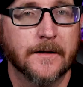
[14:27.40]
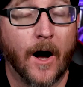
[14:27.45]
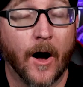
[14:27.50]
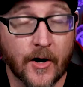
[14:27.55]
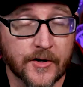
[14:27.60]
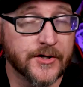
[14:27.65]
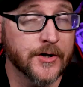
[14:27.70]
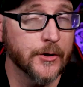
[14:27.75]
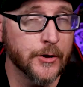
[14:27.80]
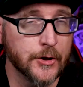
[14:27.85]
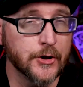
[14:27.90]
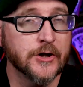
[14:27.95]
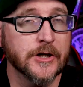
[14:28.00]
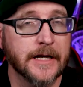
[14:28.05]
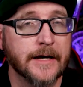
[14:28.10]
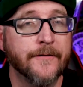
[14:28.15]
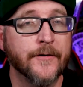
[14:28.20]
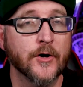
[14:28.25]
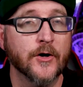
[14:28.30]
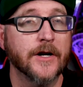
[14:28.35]
Also,
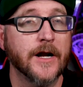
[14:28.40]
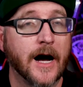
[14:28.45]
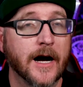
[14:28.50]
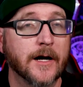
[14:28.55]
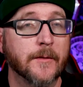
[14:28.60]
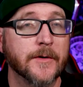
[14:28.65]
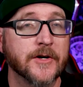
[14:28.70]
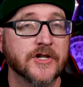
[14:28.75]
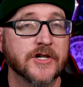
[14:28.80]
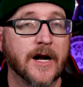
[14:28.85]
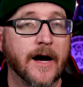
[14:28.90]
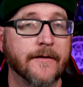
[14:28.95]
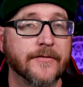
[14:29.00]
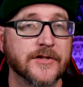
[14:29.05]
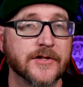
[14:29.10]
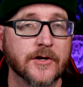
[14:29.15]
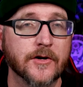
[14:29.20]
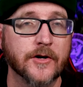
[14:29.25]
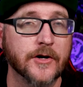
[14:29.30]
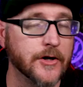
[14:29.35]
usually if you're a non-commissioned
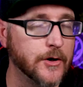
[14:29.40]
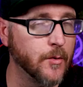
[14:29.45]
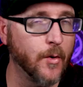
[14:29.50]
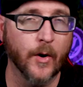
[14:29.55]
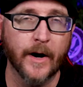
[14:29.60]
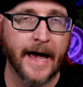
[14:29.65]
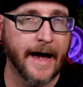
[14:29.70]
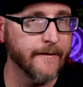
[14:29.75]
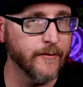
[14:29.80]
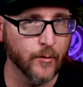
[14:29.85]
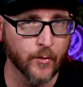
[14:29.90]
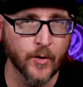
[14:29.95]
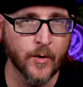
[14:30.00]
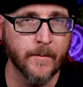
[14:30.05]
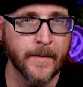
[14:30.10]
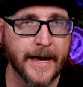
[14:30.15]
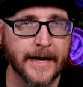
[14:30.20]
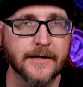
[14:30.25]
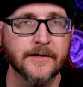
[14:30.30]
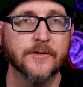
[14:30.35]
officer, you won't have a
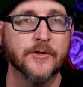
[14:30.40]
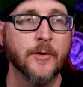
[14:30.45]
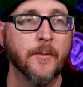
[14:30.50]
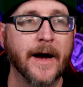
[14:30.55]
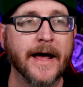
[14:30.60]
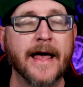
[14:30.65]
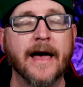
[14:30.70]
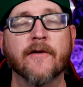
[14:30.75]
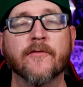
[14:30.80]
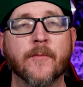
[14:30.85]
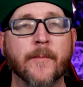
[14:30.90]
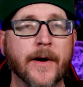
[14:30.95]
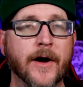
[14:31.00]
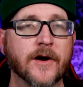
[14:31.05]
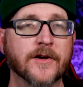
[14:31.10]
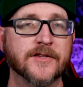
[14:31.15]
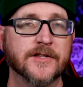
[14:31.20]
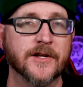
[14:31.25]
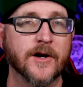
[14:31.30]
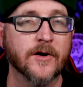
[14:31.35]
roommate. You might have a
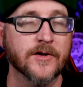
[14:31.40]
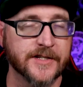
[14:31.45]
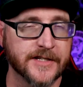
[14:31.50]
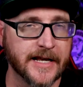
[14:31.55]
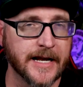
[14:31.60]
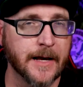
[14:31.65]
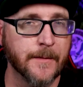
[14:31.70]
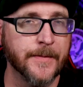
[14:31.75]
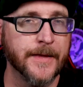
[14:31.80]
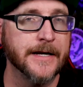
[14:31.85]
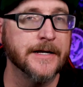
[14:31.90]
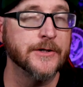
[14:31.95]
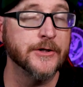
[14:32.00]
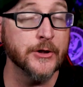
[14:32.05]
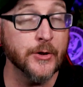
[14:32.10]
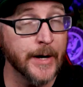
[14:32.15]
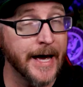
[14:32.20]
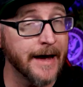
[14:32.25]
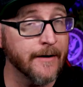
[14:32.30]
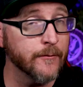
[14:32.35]
barracks that are set up that
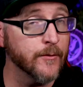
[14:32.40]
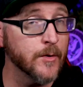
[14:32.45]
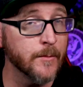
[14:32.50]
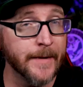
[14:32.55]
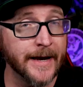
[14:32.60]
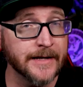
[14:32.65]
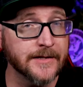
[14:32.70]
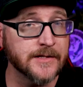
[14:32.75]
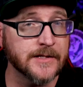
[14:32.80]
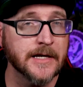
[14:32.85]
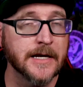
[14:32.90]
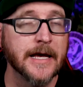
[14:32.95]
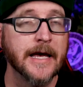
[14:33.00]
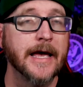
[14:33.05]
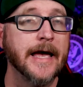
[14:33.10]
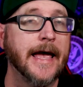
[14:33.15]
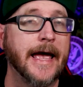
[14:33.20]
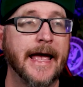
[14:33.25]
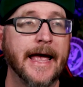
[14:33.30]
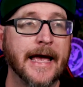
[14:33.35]
do have roommates,
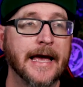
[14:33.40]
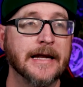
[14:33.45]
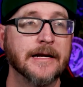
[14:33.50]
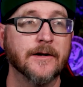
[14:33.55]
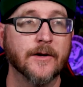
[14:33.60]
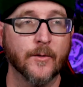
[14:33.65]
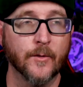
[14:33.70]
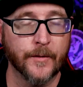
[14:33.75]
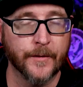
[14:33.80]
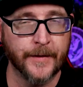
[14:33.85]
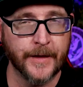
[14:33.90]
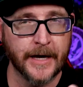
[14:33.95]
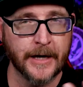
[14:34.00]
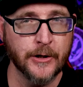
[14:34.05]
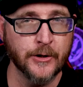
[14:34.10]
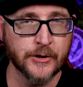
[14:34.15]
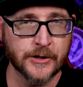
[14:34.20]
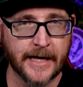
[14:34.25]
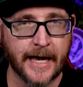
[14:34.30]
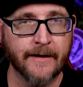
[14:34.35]
and they
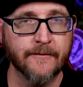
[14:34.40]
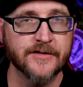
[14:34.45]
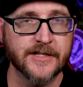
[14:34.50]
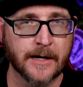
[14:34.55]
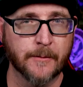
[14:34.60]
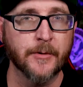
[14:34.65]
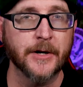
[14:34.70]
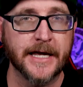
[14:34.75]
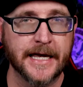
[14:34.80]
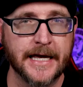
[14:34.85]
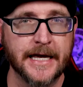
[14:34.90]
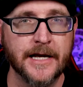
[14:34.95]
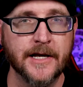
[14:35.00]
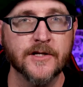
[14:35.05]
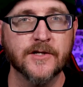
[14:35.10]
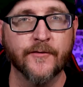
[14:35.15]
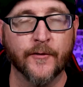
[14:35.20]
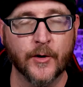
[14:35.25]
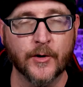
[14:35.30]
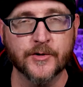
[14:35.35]
usually have separate
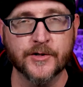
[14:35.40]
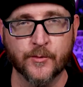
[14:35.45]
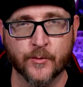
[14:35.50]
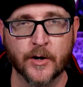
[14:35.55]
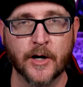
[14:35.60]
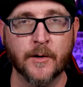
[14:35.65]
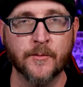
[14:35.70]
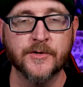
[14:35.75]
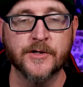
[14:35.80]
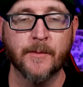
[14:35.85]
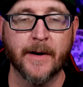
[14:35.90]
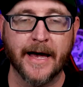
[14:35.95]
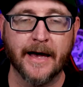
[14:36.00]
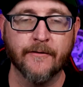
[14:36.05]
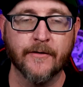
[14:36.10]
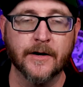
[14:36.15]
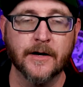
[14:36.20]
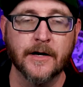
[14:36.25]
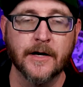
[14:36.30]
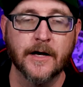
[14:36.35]
keys for those rooms. You might
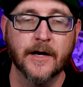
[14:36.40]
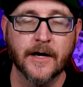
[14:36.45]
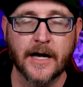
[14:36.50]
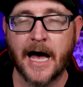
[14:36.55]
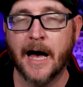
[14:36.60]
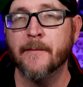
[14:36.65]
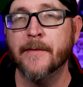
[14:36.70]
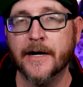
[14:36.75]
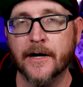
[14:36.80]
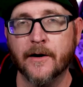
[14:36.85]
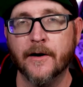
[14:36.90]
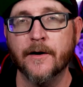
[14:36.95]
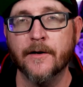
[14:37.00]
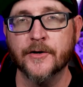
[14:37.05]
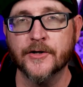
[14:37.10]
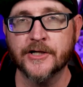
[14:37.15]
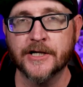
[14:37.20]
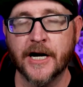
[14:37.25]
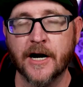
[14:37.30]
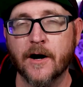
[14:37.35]
have a common area
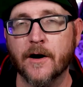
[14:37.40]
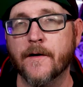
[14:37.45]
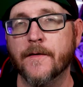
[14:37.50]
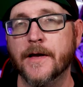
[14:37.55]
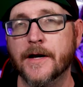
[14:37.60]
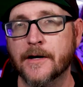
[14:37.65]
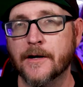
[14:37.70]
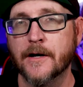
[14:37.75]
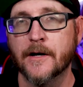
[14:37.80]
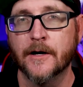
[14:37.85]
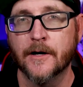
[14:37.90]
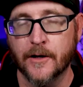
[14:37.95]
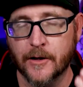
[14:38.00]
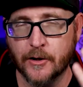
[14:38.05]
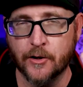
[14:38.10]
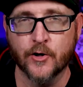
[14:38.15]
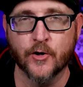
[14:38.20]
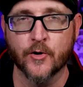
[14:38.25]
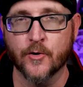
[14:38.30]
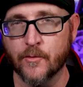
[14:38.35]
to share, and then
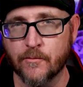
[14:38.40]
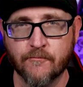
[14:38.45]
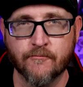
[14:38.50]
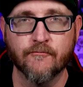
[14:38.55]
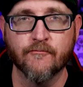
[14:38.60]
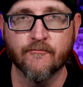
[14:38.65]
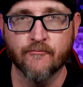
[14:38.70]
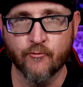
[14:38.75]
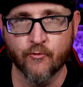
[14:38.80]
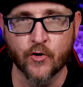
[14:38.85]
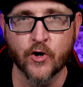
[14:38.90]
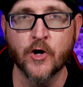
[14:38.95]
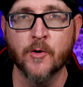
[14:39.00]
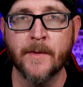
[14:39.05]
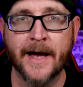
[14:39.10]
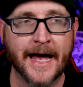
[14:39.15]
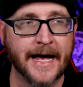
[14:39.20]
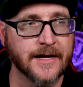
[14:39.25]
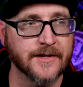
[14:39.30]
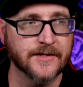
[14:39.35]
your
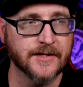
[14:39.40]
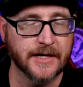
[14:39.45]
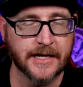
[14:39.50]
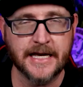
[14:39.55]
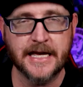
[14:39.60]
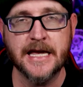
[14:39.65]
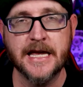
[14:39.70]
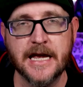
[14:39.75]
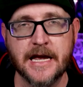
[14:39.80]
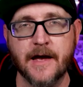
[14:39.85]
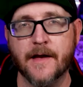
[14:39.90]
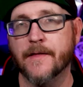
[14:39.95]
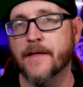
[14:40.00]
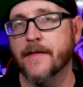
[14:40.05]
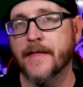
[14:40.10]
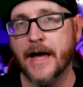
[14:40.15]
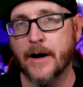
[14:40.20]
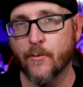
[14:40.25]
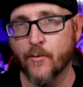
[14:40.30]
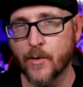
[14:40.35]
room has a key and
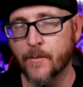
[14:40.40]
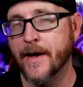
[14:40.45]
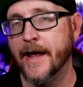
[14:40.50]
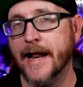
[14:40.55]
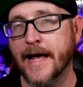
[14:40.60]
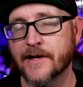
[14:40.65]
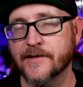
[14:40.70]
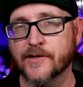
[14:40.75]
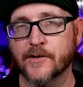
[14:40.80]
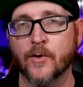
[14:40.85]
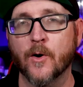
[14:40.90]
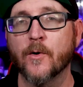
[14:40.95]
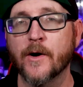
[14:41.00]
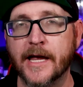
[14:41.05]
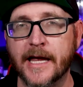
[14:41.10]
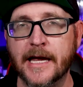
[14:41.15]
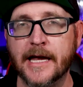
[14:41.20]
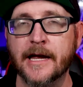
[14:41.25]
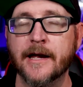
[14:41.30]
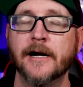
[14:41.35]
then that roommate has their
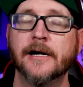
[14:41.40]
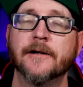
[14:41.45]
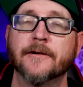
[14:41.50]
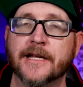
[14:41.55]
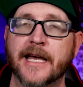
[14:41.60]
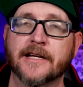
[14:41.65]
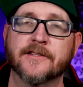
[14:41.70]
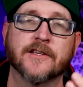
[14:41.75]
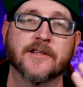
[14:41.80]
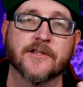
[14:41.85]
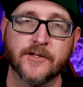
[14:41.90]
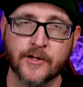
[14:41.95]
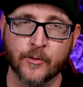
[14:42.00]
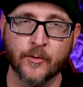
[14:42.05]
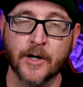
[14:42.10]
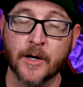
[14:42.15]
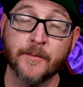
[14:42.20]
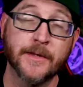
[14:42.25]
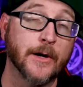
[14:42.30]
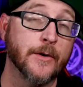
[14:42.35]
own key to access their
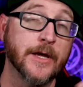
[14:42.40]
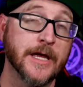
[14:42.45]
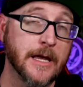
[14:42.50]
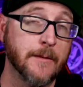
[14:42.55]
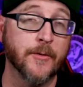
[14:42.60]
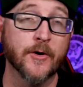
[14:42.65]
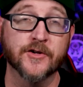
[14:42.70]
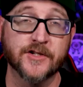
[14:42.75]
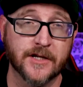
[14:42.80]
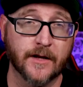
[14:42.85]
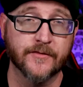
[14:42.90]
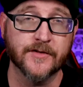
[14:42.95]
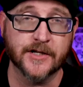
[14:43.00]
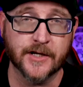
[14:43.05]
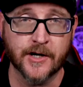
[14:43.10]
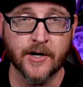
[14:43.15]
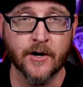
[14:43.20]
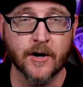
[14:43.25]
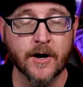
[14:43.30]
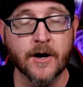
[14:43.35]
room. That way you can keep your stuff
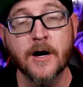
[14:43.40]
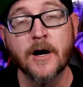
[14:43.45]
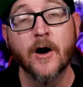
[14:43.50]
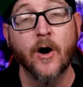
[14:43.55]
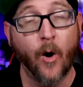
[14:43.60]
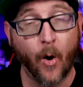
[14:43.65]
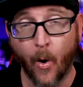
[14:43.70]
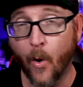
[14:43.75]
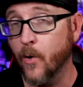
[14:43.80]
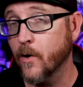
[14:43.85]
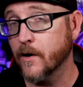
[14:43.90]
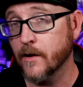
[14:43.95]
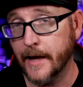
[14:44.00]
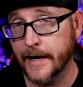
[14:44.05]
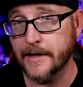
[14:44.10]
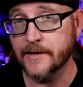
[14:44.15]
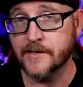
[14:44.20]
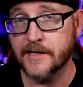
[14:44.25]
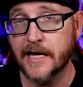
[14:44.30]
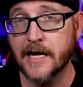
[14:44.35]
secure. Or
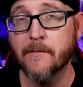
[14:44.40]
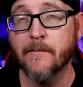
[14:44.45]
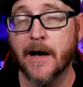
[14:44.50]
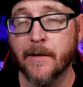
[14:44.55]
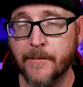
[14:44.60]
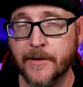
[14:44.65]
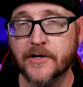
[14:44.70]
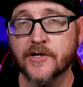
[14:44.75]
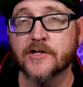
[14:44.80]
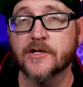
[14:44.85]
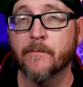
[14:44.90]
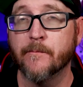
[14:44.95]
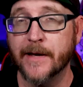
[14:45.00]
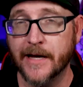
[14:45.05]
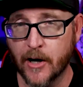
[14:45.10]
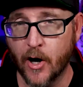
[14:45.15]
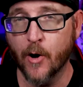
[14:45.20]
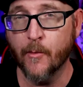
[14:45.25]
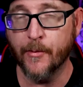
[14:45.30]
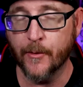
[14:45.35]
like I said, it might be just a
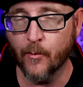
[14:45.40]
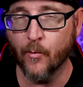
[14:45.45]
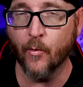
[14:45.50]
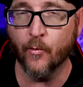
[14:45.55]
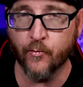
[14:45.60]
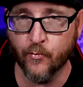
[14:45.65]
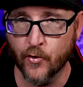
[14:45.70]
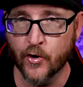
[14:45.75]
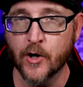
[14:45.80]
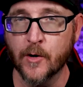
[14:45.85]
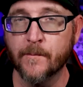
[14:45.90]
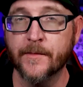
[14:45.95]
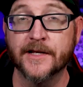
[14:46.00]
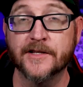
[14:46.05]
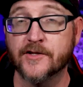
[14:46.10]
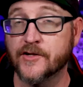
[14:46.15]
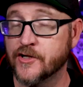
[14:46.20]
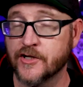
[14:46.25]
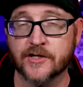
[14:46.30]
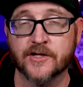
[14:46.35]
big open room
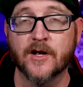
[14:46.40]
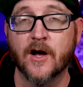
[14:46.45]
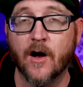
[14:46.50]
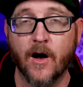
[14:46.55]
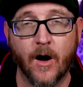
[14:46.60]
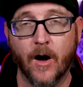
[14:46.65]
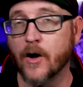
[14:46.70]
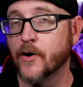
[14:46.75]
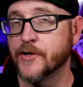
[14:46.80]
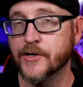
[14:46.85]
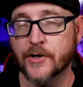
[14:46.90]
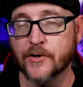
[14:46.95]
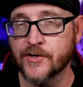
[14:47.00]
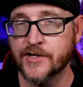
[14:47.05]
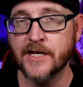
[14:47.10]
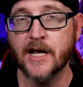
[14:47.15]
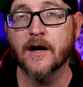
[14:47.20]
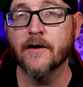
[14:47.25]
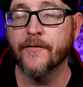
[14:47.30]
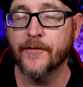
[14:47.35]
that's just all to
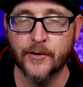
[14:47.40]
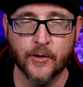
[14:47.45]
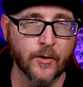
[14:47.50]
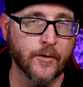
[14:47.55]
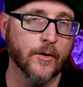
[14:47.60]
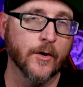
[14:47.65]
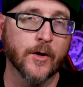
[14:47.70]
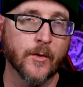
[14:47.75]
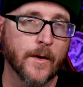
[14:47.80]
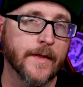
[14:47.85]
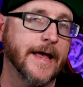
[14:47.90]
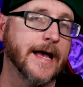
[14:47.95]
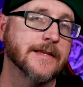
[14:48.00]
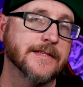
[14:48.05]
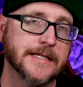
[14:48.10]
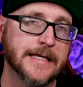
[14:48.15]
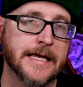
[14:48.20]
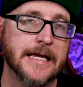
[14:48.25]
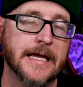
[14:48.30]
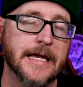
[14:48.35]
yourself and you're the only one that
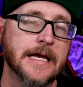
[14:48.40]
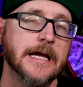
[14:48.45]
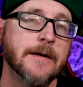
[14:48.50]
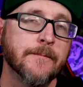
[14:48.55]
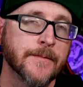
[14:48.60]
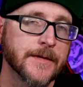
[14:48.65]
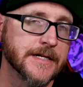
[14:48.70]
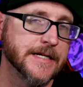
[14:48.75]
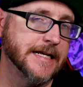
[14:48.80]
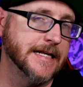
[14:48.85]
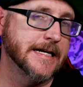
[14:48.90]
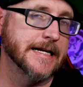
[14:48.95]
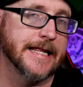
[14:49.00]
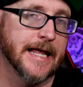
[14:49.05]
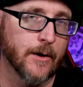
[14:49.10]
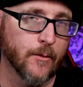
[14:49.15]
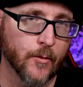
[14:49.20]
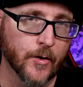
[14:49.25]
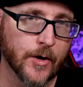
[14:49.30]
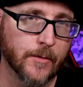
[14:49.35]
has the key to get into
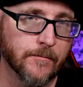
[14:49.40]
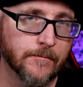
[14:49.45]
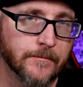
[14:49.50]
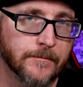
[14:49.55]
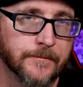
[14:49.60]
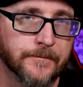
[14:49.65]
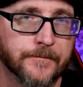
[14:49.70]
that room.